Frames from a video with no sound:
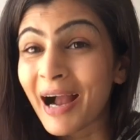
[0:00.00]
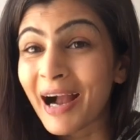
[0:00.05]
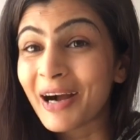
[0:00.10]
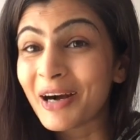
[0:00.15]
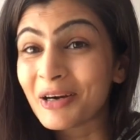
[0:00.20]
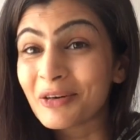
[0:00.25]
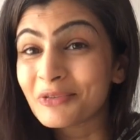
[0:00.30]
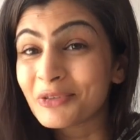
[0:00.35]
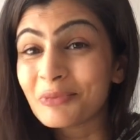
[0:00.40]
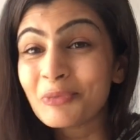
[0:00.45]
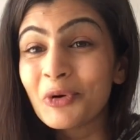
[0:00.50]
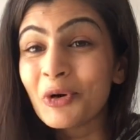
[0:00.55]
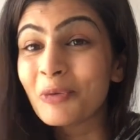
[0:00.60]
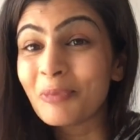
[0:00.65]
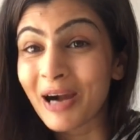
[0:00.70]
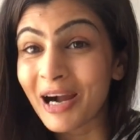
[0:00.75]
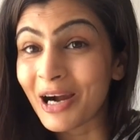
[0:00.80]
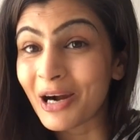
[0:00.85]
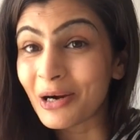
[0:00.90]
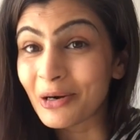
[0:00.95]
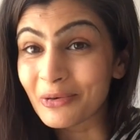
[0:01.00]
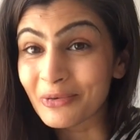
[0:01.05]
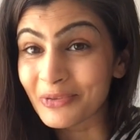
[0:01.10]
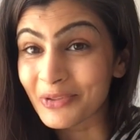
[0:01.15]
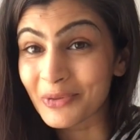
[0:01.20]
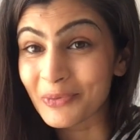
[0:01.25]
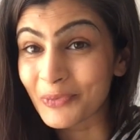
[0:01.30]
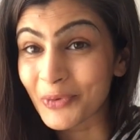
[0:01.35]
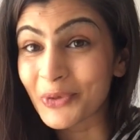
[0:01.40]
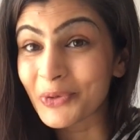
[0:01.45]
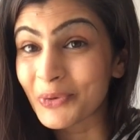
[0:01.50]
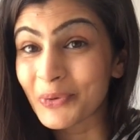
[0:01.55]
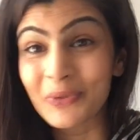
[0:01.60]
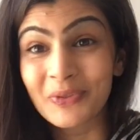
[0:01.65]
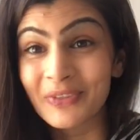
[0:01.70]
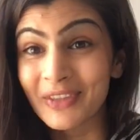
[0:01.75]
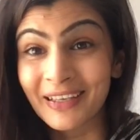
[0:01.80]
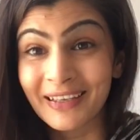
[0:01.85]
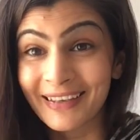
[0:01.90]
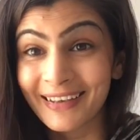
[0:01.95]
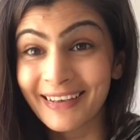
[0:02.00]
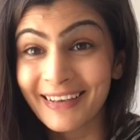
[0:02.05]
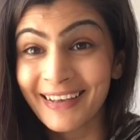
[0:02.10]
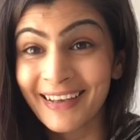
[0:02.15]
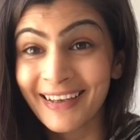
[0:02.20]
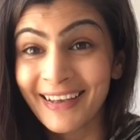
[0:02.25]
powerful, more powerful than what you think.